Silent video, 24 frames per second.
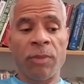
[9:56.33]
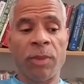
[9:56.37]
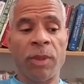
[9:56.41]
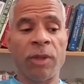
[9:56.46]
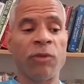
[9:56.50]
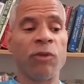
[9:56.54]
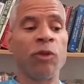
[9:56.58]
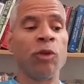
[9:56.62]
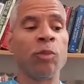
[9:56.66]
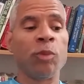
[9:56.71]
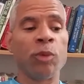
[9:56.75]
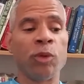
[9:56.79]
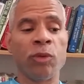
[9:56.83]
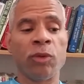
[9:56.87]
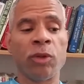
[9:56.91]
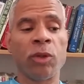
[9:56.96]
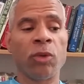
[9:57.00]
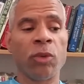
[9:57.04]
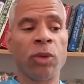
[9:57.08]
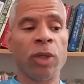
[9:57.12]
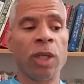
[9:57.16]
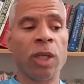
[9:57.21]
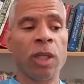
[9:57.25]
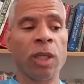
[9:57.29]
But if you move the
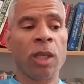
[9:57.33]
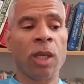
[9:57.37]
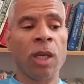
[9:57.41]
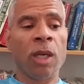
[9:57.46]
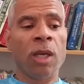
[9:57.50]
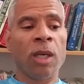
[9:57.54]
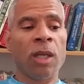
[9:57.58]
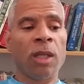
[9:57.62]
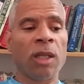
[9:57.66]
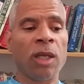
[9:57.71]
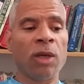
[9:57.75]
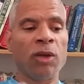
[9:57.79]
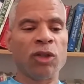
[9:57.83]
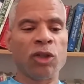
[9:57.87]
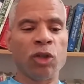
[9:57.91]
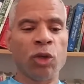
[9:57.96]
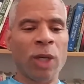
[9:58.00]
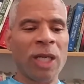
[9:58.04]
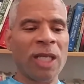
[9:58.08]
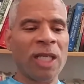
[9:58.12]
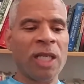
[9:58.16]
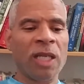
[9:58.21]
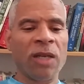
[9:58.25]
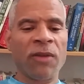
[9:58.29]
grid, there's no
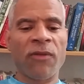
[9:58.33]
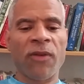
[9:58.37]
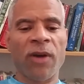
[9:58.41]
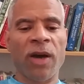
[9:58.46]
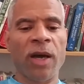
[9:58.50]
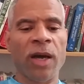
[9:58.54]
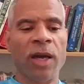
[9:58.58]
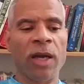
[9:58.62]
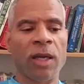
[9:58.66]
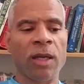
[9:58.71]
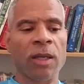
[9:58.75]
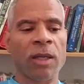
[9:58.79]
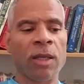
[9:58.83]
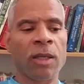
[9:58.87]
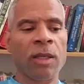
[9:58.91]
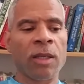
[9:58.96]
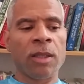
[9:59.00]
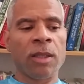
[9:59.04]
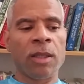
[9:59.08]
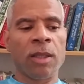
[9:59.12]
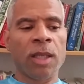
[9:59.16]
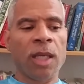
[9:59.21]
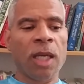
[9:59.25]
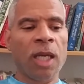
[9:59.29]
identifying
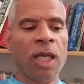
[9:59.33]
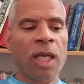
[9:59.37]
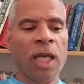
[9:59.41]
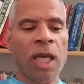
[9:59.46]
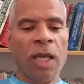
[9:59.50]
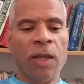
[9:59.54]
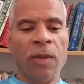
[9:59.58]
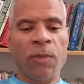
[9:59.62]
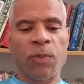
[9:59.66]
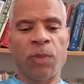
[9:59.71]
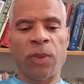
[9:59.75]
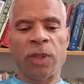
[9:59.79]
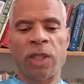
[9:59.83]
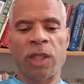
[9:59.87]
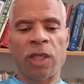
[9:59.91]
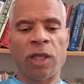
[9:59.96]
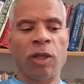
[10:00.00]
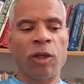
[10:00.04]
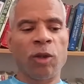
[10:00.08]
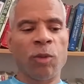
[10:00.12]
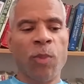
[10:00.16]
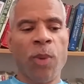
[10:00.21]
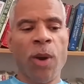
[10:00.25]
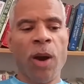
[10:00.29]
any
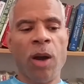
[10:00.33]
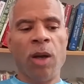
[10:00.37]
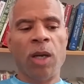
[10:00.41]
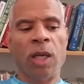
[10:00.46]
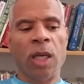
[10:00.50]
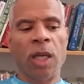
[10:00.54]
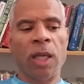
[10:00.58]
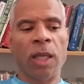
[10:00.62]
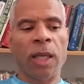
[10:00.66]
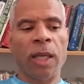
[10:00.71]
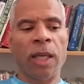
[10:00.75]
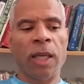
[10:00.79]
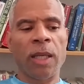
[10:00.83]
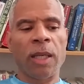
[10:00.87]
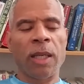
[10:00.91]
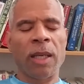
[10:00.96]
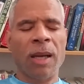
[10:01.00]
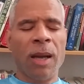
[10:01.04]
particular part of the land.